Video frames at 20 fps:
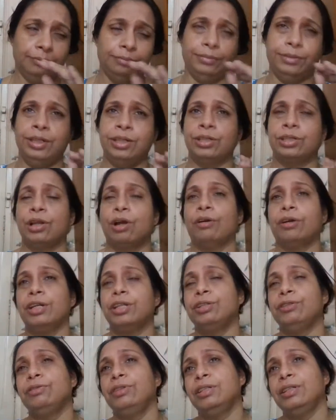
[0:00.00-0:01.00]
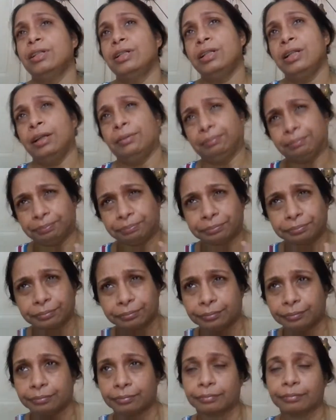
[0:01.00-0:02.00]
longitudinal
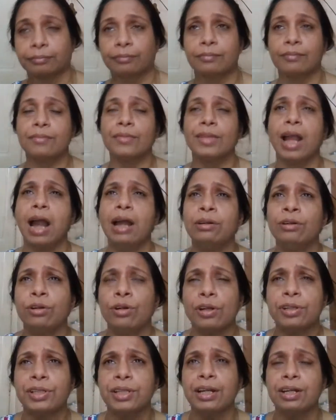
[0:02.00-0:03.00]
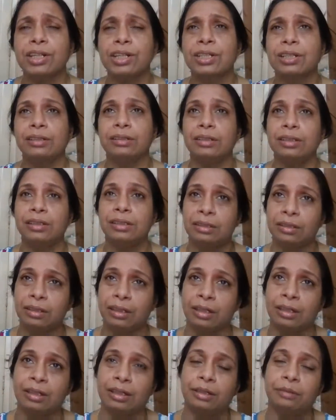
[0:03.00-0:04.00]
and cross-sectional
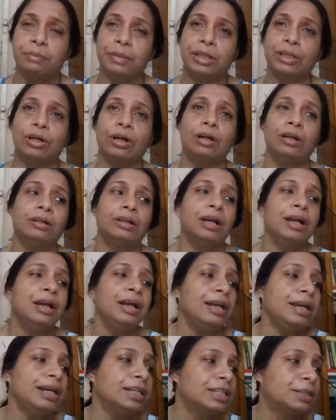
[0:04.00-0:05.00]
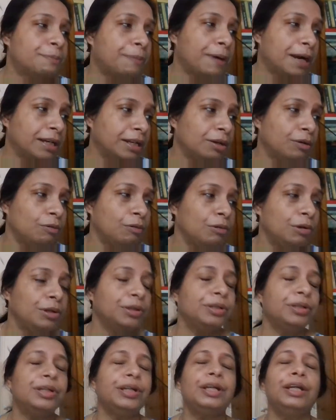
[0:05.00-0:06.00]
method is
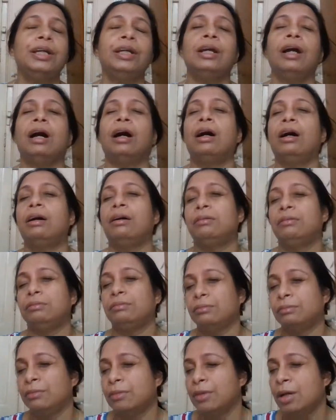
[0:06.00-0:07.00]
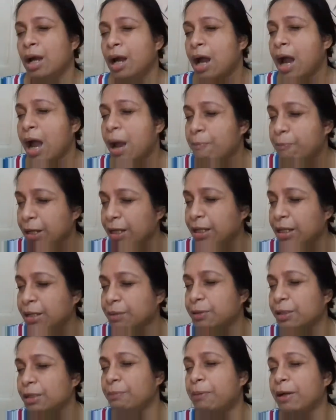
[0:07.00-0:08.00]
particularly
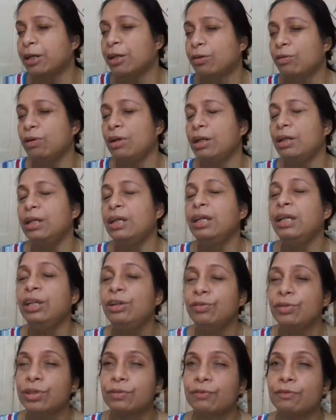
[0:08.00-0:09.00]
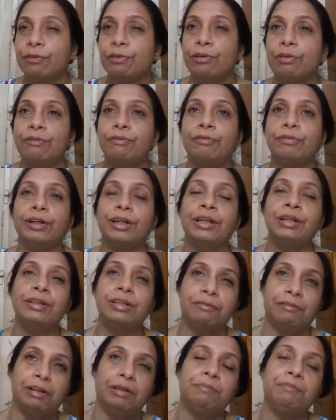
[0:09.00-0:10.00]
applicable, particularly useful in
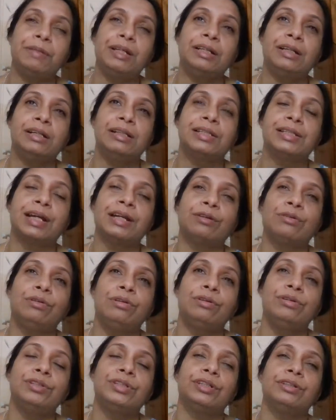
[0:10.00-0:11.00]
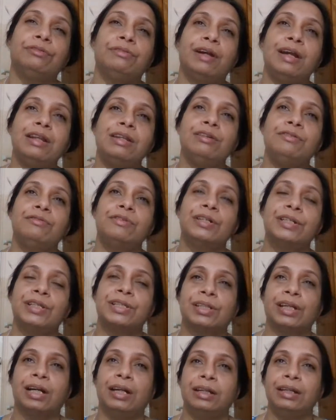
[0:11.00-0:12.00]
developmental psychology, where you are
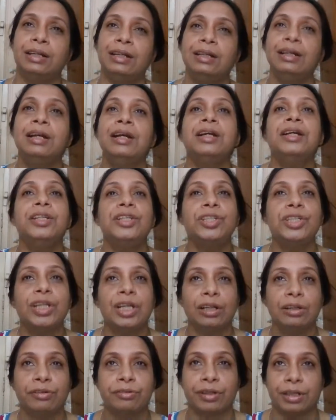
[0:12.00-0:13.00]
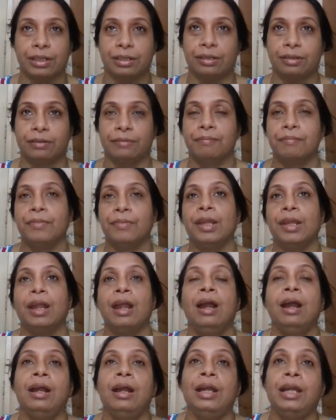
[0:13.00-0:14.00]
studying children.
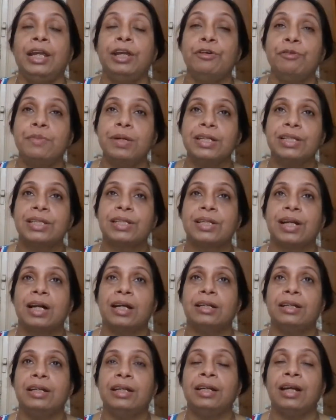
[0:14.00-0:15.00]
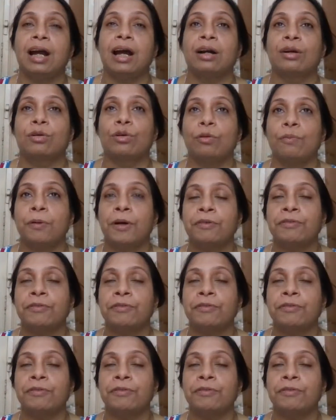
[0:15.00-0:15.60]
You may study a group of